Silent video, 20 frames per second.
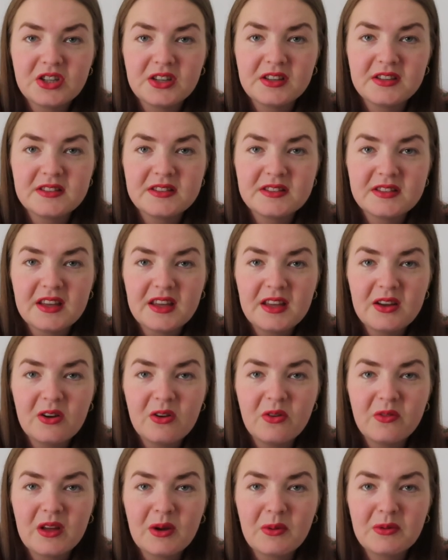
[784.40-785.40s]
you can see,
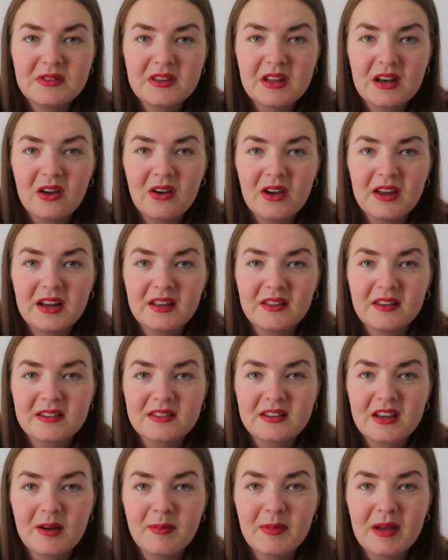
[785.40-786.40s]
oh, that was the lining
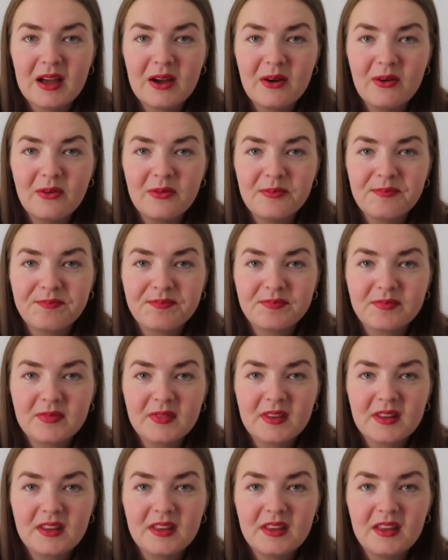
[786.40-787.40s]
that's come out.
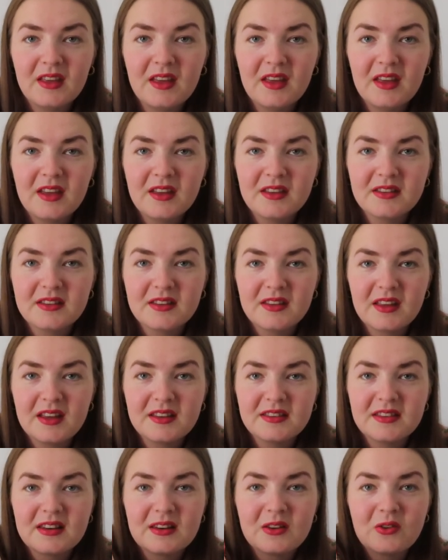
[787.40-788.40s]
So
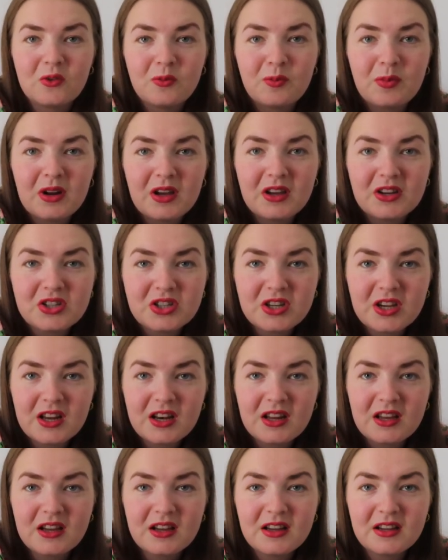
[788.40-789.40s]
there's a little blush
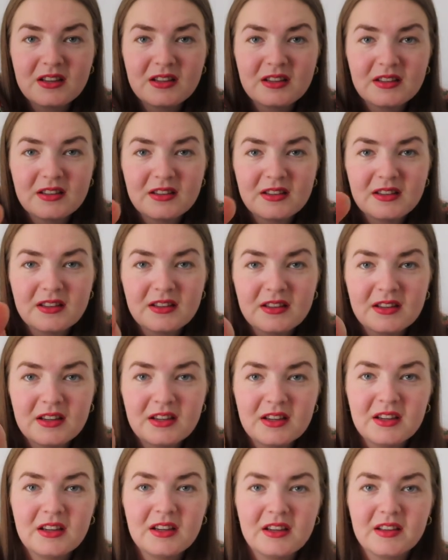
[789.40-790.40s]
colour,
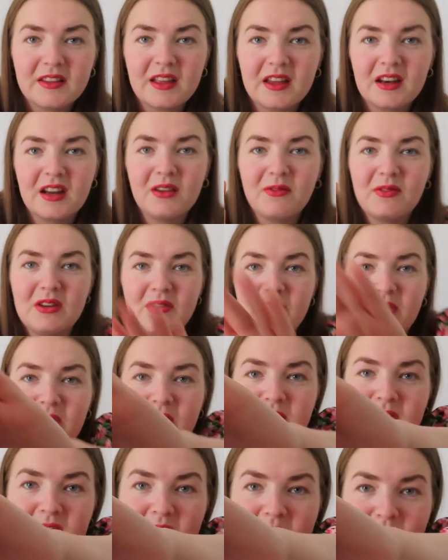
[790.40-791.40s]
that lovely
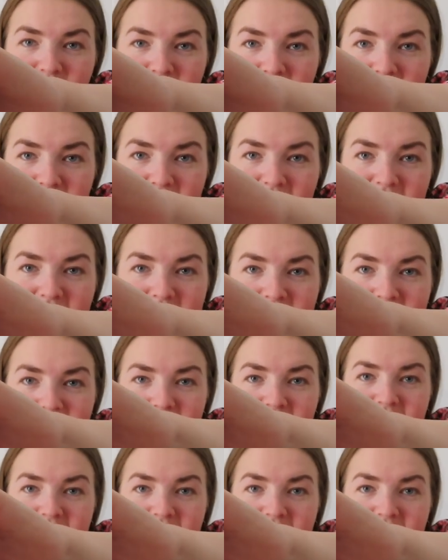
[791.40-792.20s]
rose gold colour,